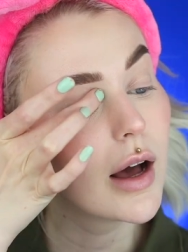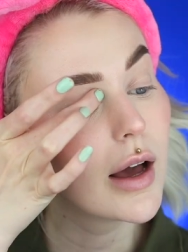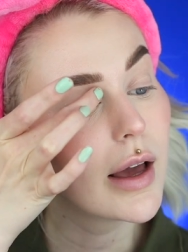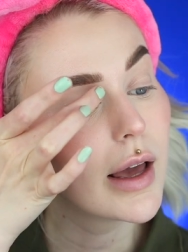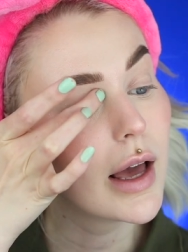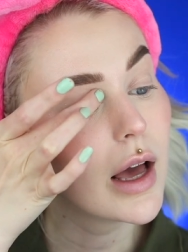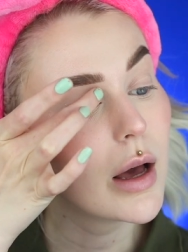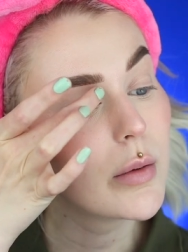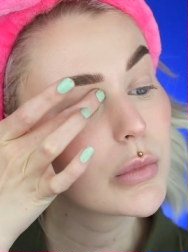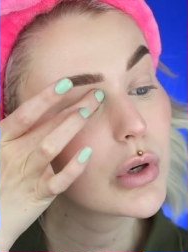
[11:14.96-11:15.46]
I
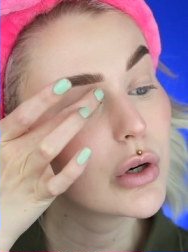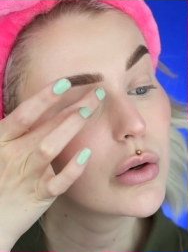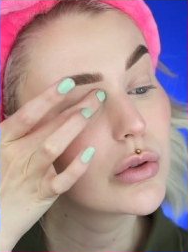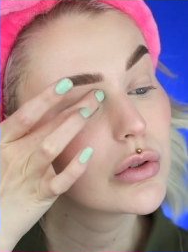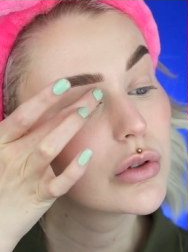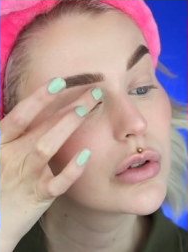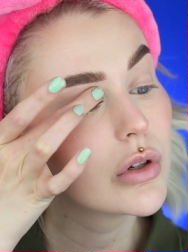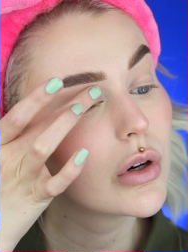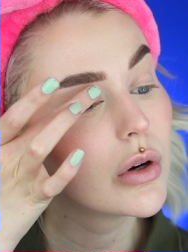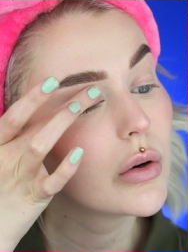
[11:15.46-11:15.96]
am
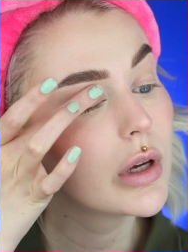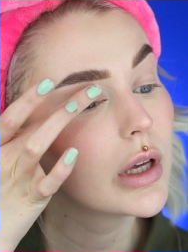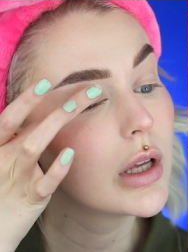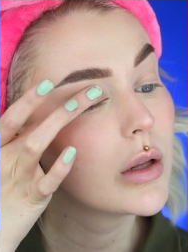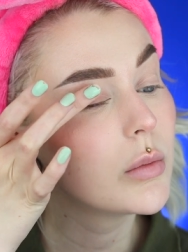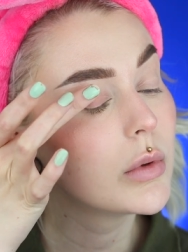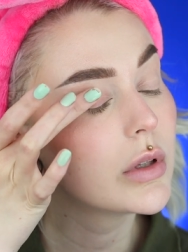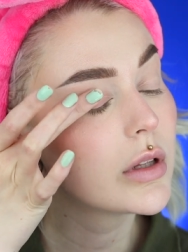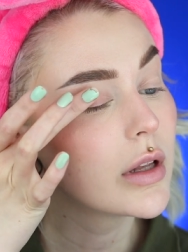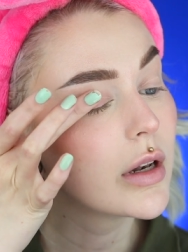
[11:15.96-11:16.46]
going to go
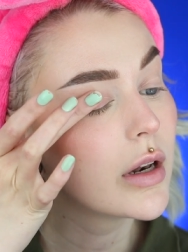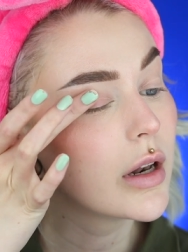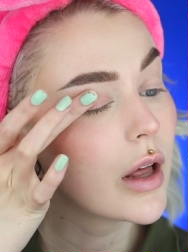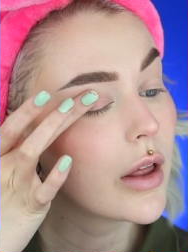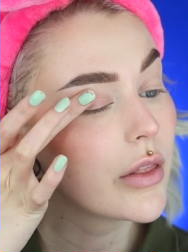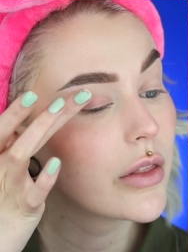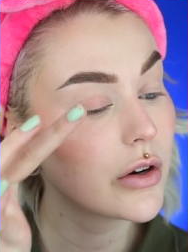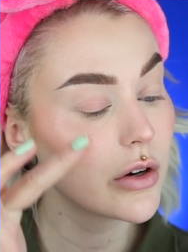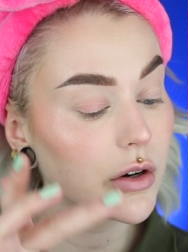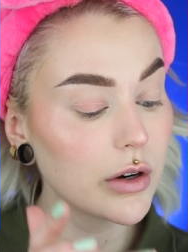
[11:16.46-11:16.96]
in with
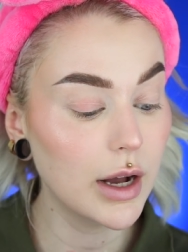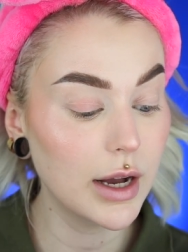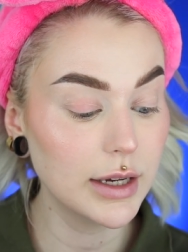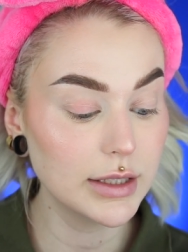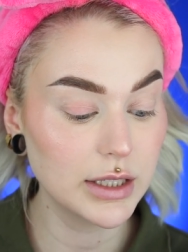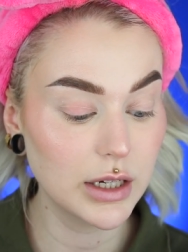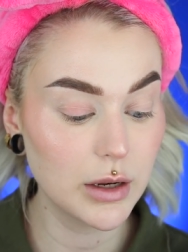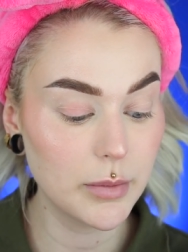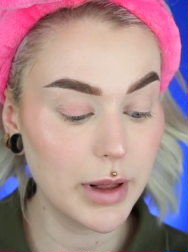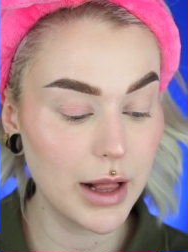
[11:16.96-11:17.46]
another
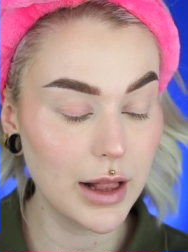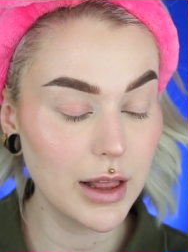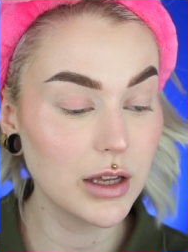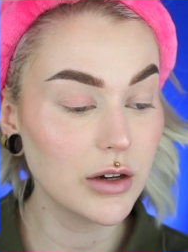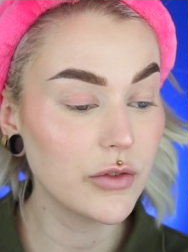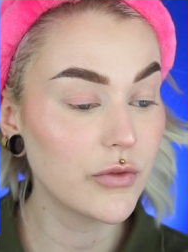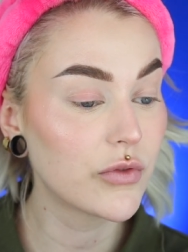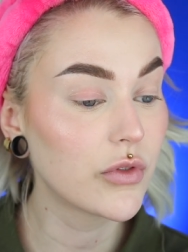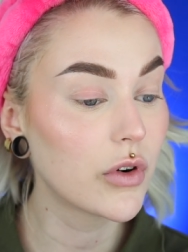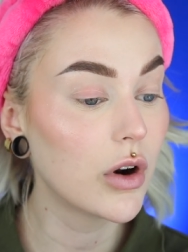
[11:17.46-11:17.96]
eyeshadow
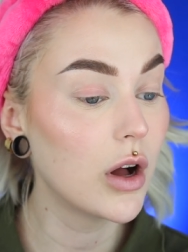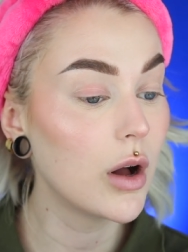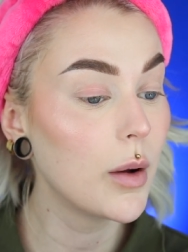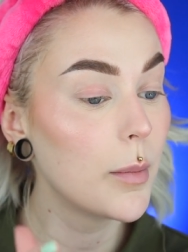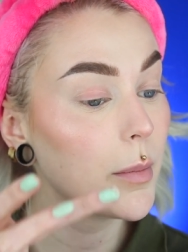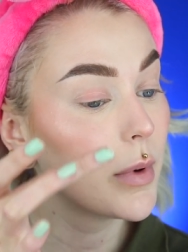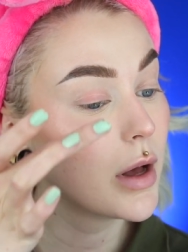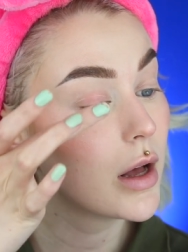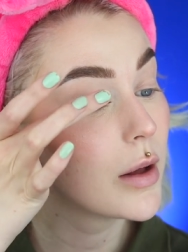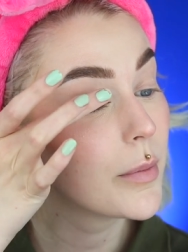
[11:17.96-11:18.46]
palette
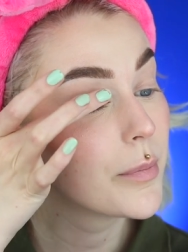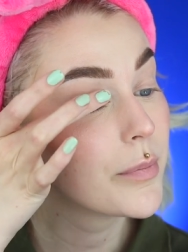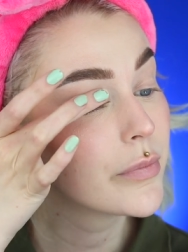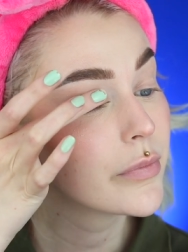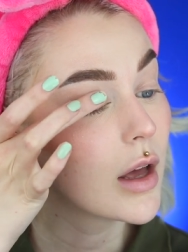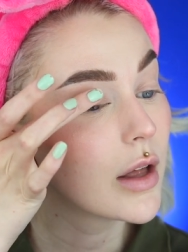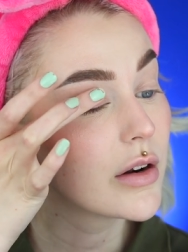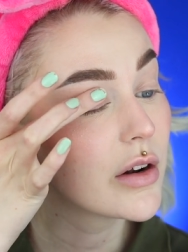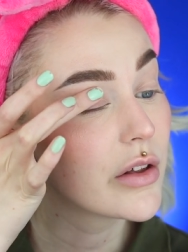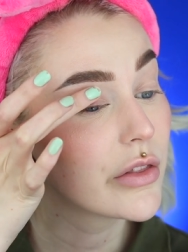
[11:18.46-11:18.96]
from
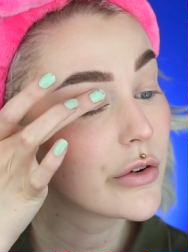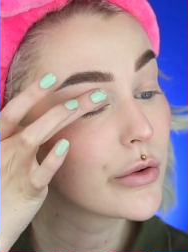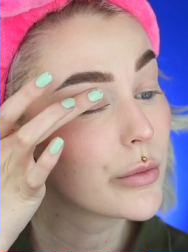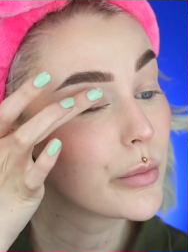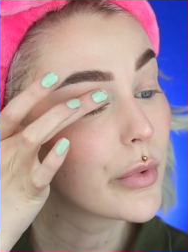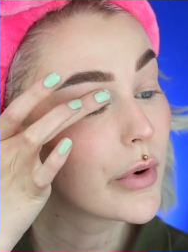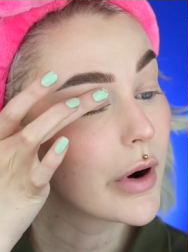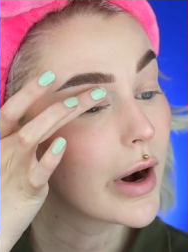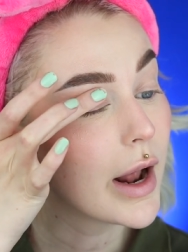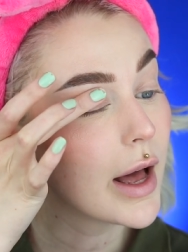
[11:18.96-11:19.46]
another
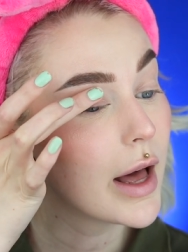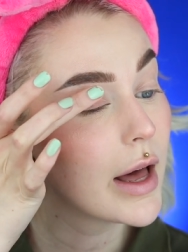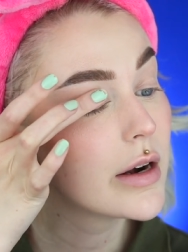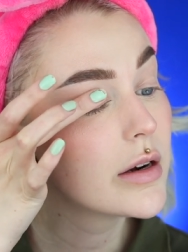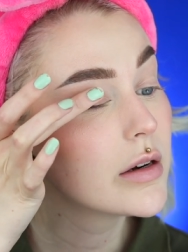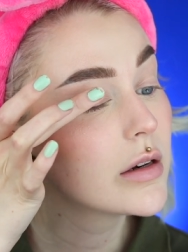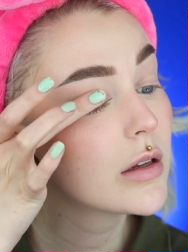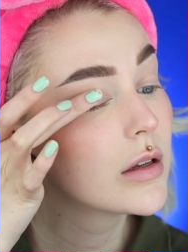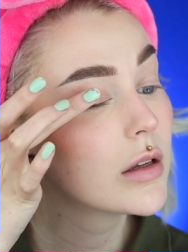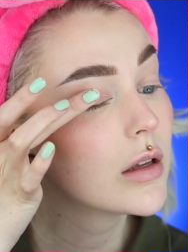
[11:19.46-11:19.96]

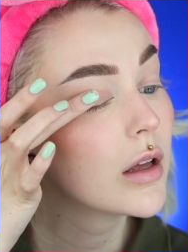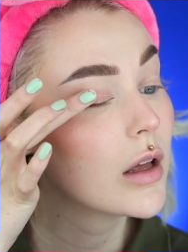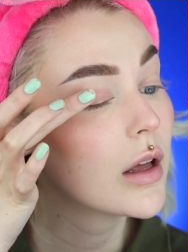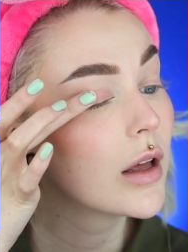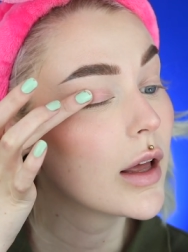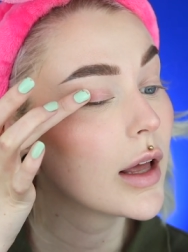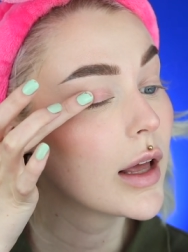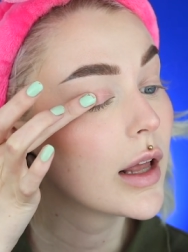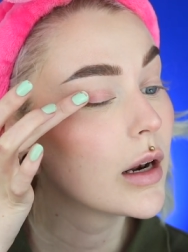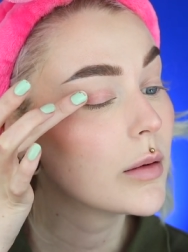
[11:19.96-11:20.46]
brand,
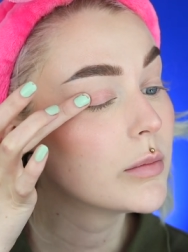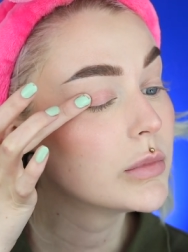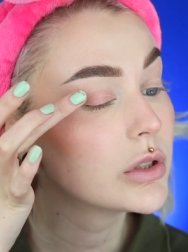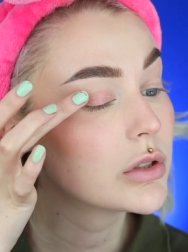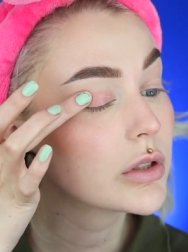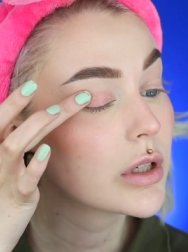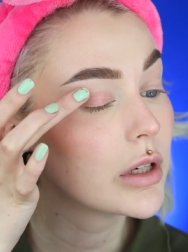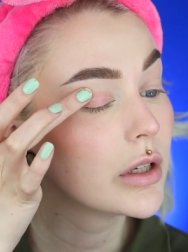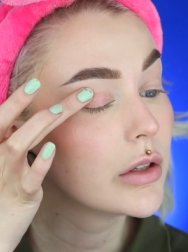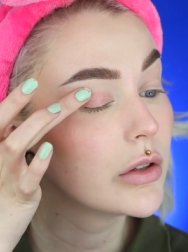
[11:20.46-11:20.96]
and I'm
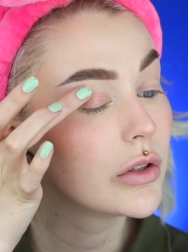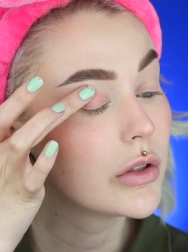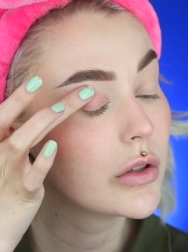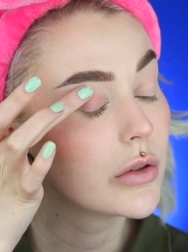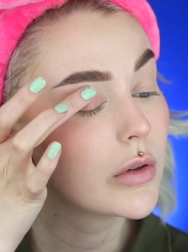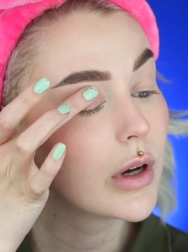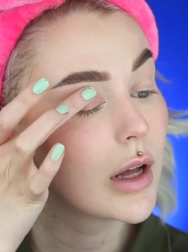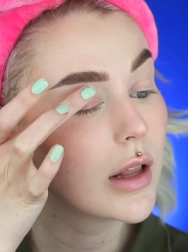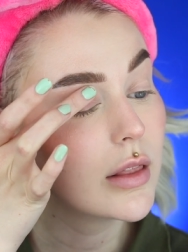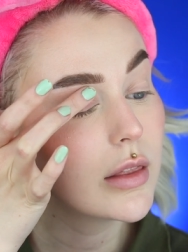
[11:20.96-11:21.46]
just gonna
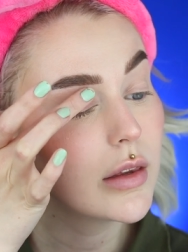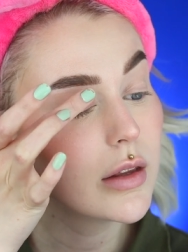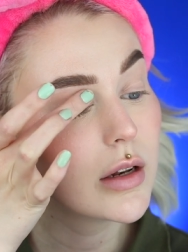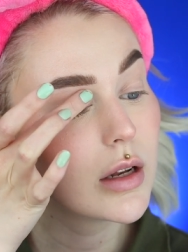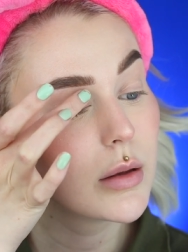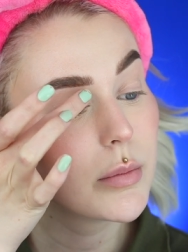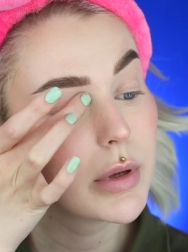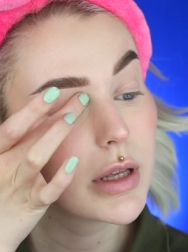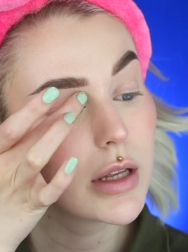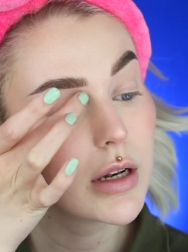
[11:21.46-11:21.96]
do a
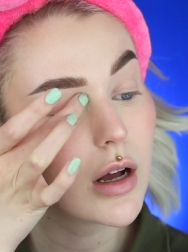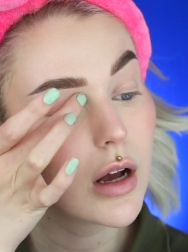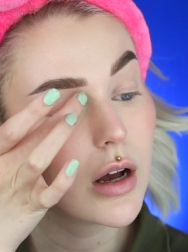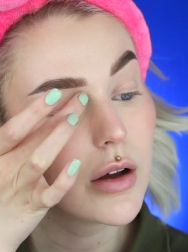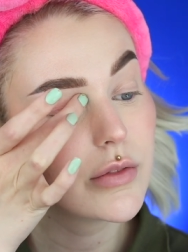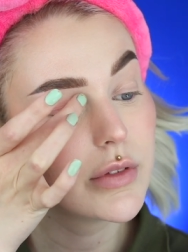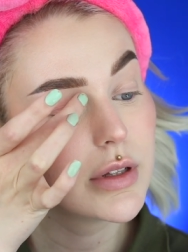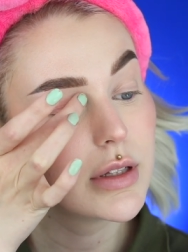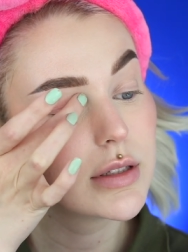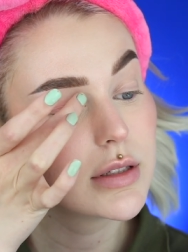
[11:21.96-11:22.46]
little bit
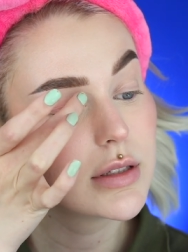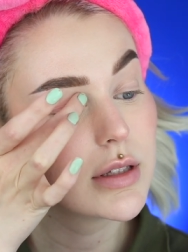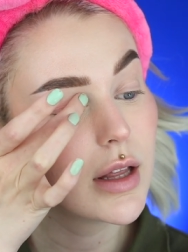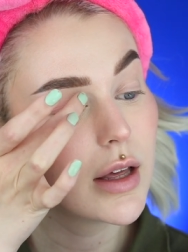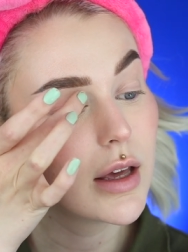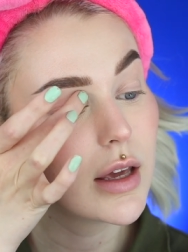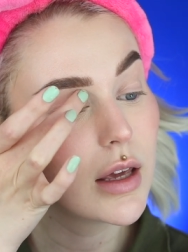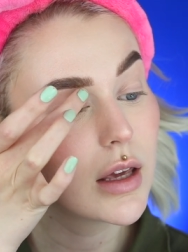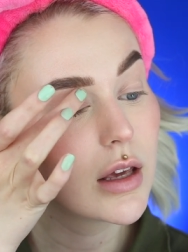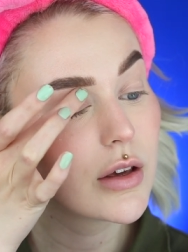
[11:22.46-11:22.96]
of this
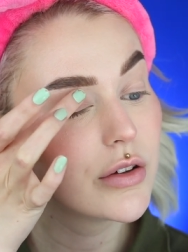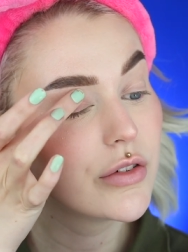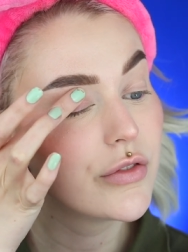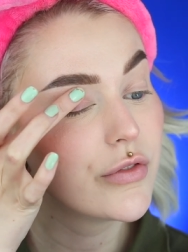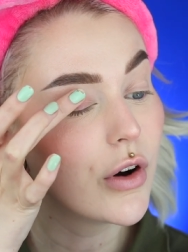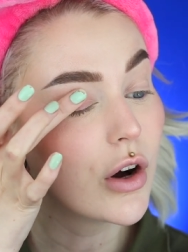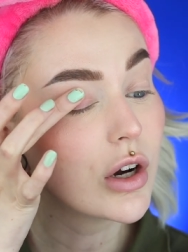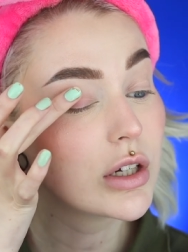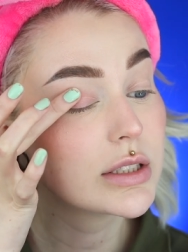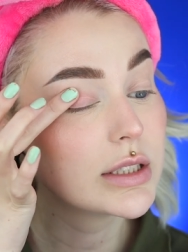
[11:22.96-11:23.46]
like
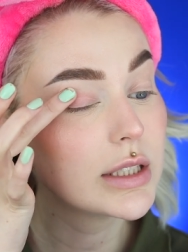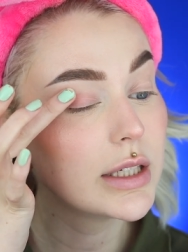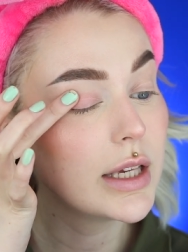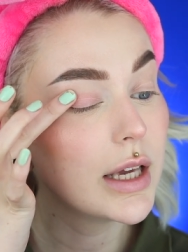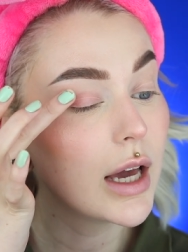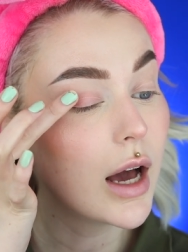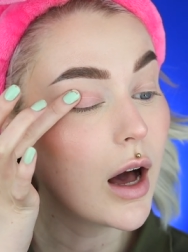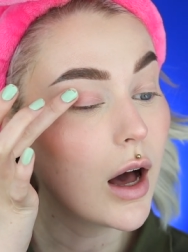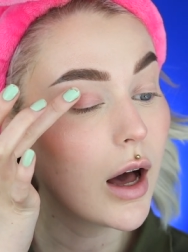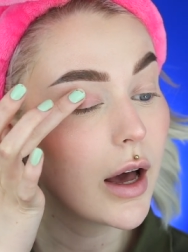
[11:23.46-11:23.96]

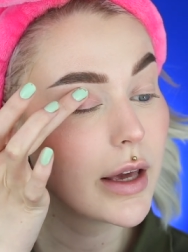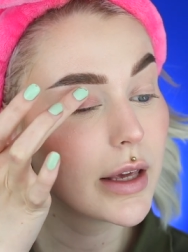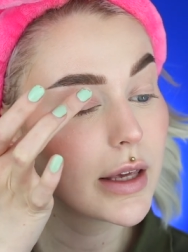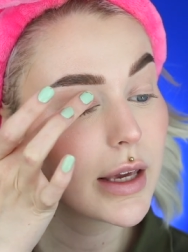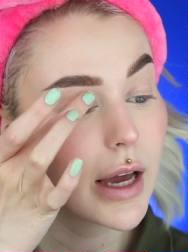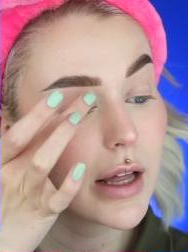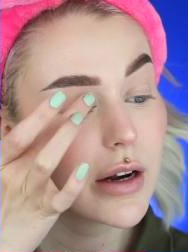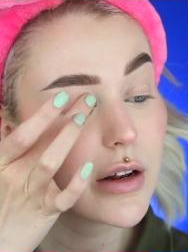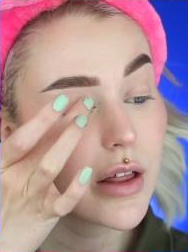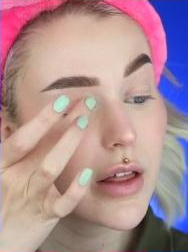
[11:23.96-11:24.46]
foxy eye
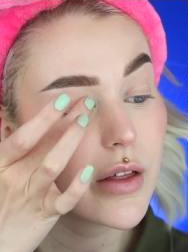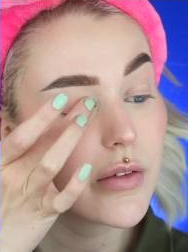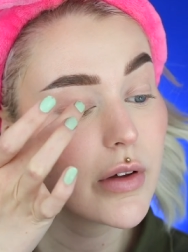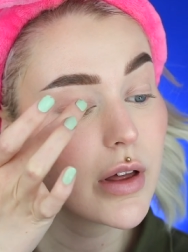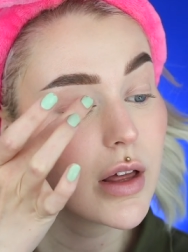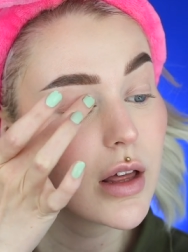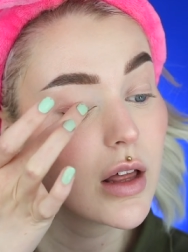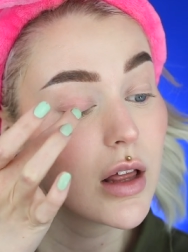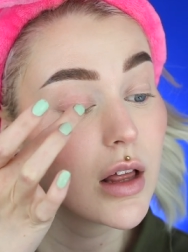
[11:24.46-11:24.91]
kind of